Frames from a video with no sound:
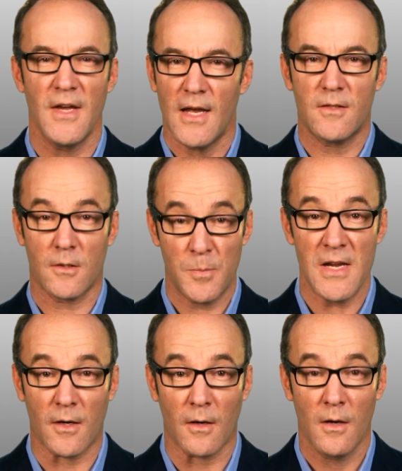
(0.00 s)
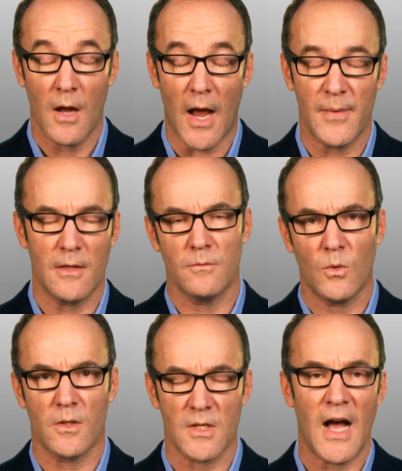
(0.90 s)
It's a speaker. I mean,
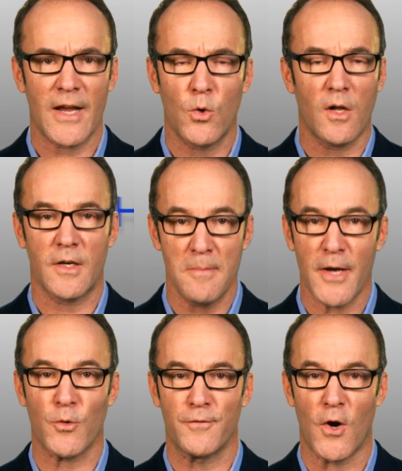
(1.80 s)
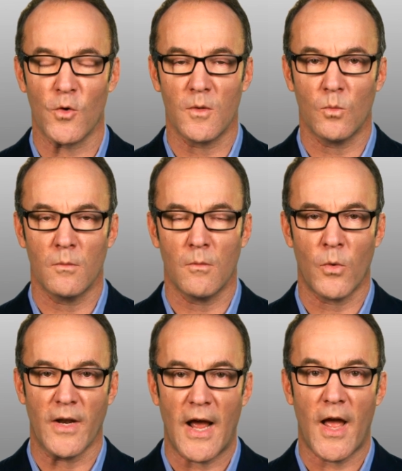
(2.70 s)
well, it's a high-quality microphone.
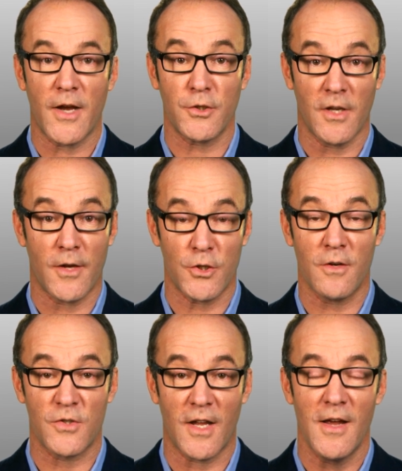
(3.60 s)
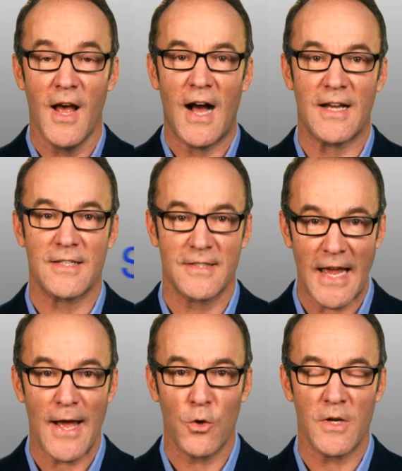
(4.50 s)
Wait, I should have said a
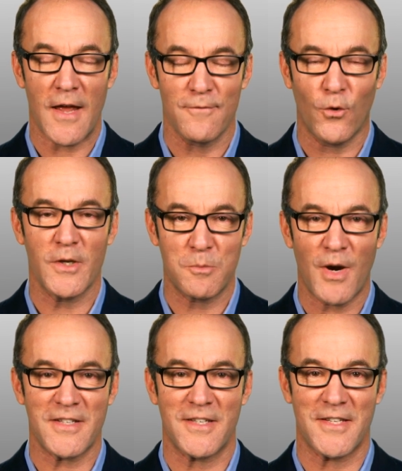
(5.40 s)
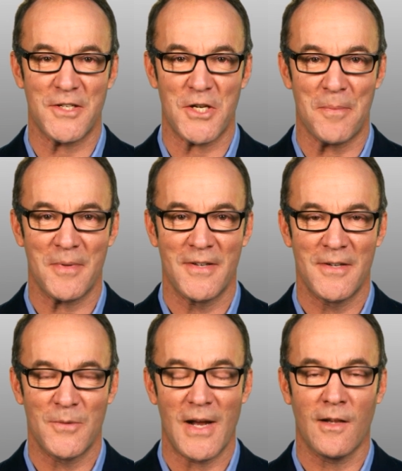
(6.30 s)
sound and voice processing chip.
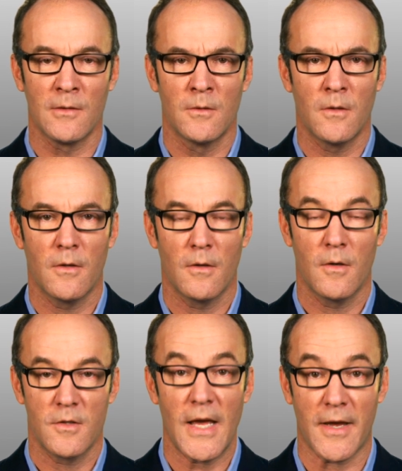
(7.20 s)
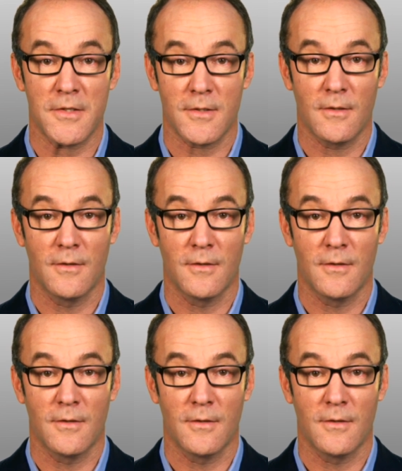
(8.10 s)
Well, yes.